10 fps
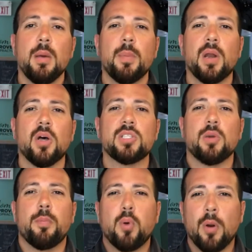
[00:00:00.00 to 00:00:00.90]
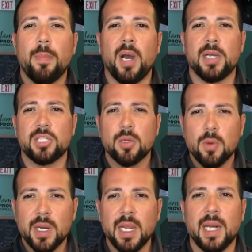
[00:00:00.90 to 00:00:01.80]
but also poor posture,
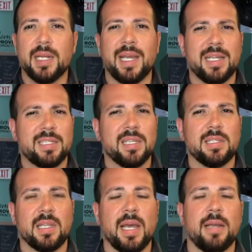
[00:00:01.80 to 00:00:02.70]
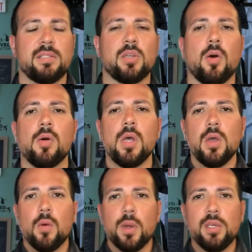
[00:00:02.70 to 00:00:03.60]
working at a desk, things like that. So
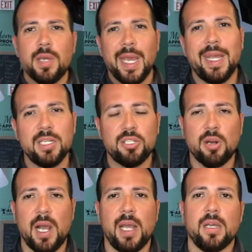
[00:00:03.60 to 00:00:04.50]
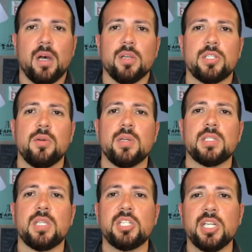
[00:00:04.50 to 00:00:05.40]
what you can try also
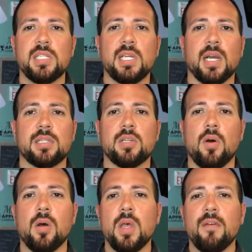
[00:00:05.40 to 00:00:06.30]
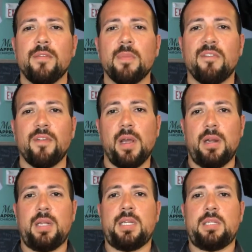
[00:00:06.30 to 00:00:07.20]
is the chin tuck. So from the front,
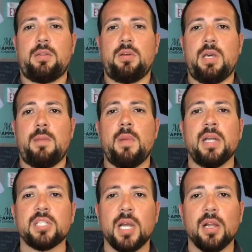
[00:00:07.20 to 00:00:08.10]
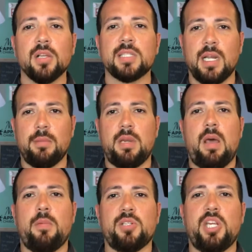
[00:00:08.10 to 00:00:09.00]
it doesn't look like much, kind of looks like I'm
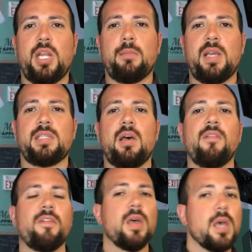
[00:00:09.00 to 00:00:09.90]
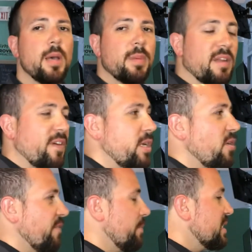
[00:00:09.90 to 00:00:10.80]
double chinning myself. But if I
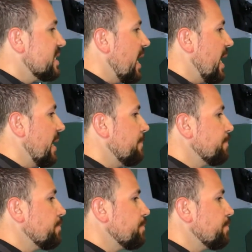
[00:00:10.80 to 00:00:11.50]
do it from the side,